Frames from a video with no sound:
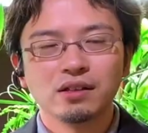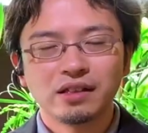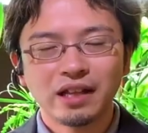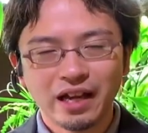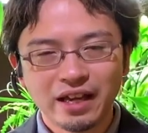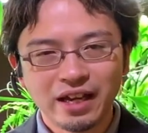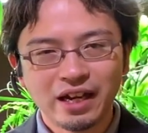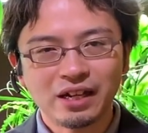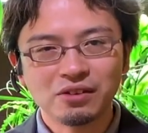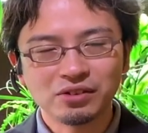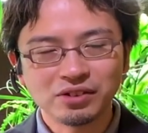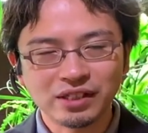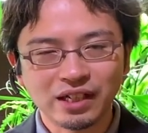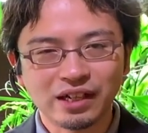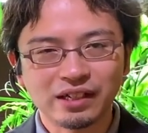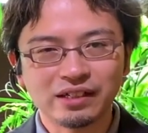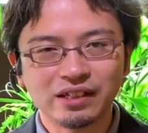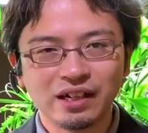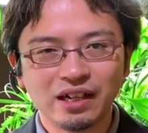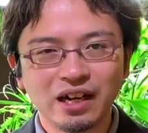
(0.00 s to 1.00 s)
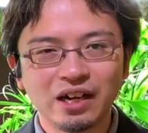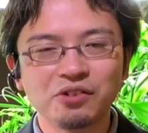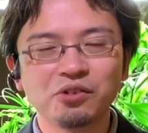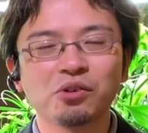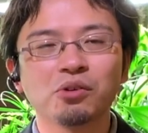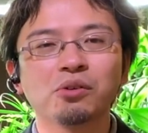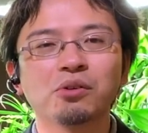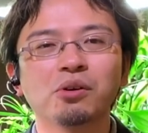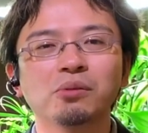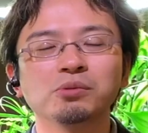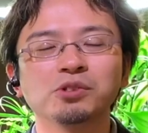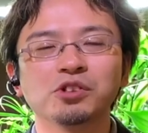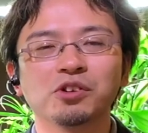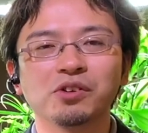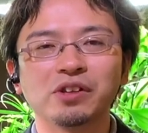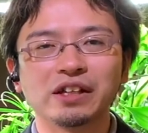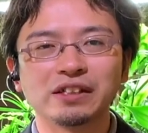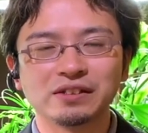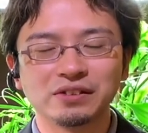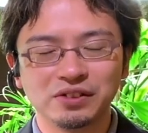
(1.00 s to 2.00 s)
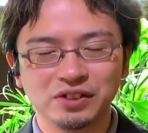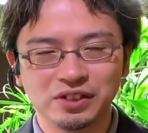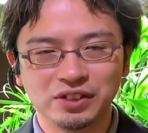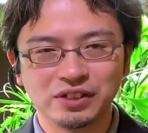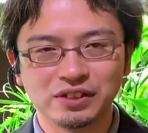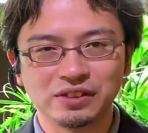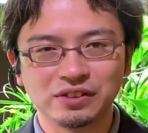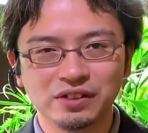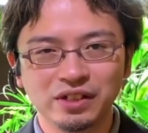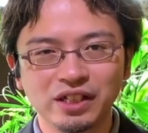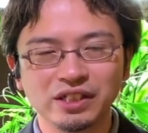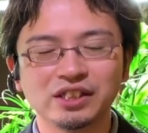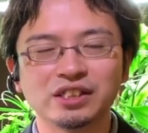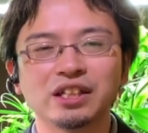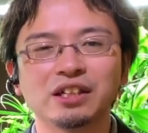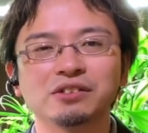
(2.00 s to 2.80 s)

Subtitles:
environment for your fish and your water plants.